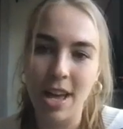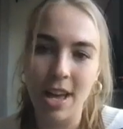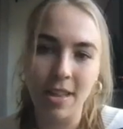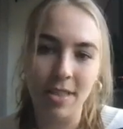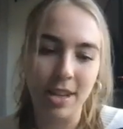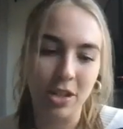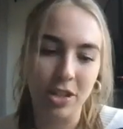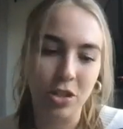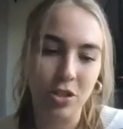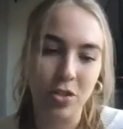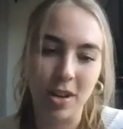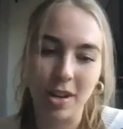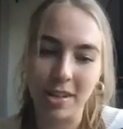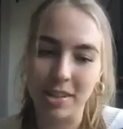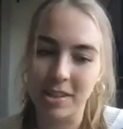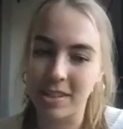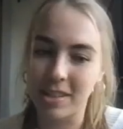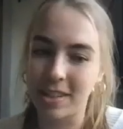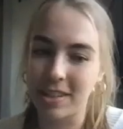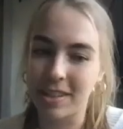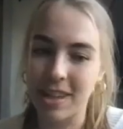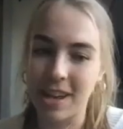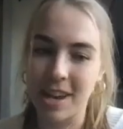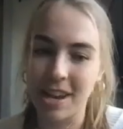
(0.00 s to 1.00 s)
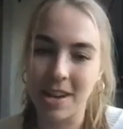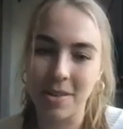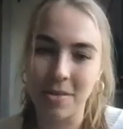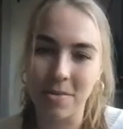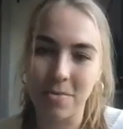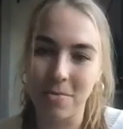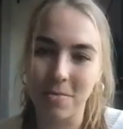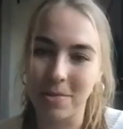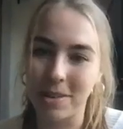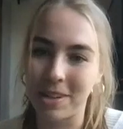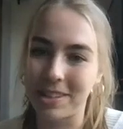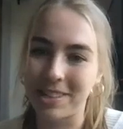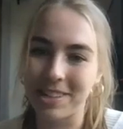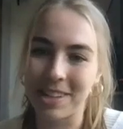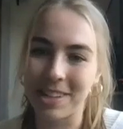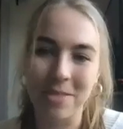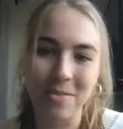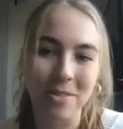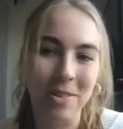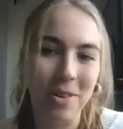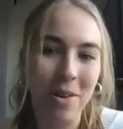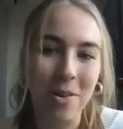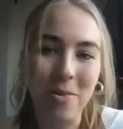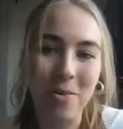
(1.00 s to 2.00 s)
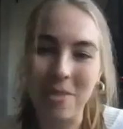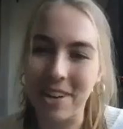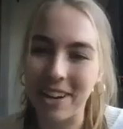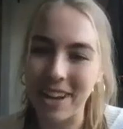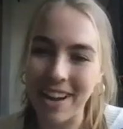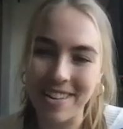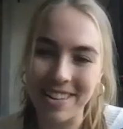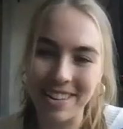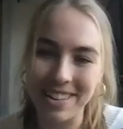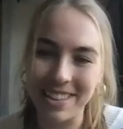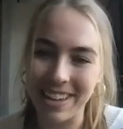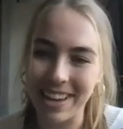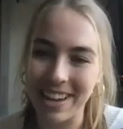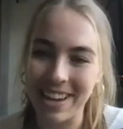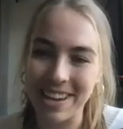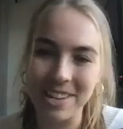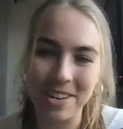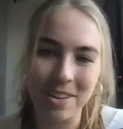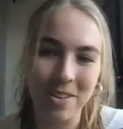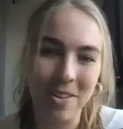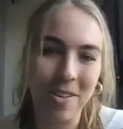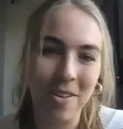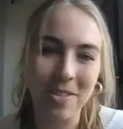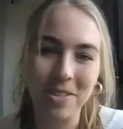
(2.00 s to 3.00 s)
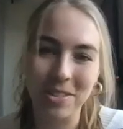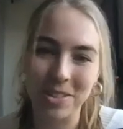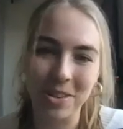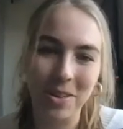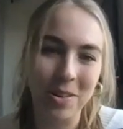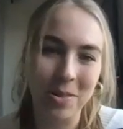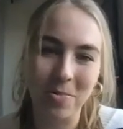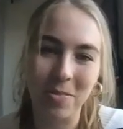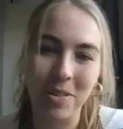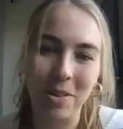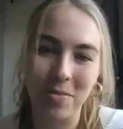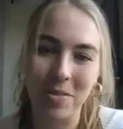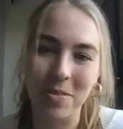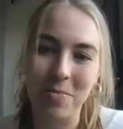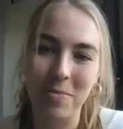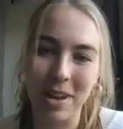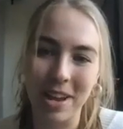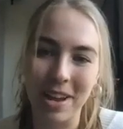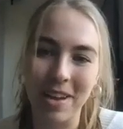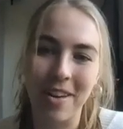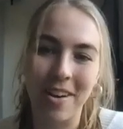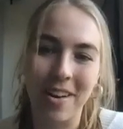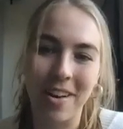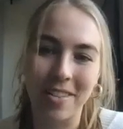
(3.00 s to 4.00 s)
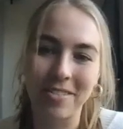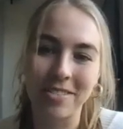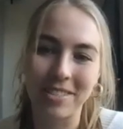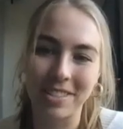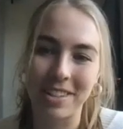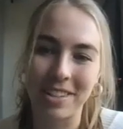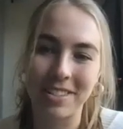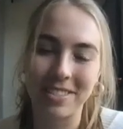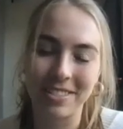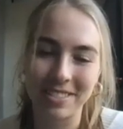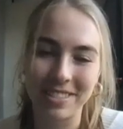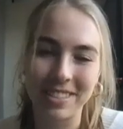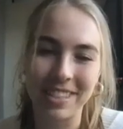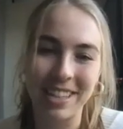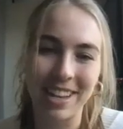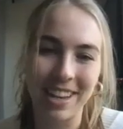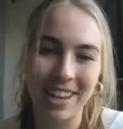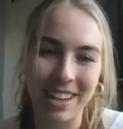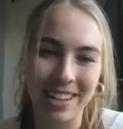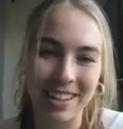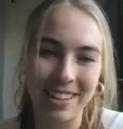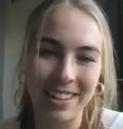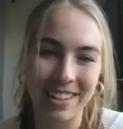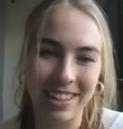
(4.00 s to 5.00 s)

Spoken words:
They trusted that we said it would all work out in the end and all this hard work would pay off. So, yeah.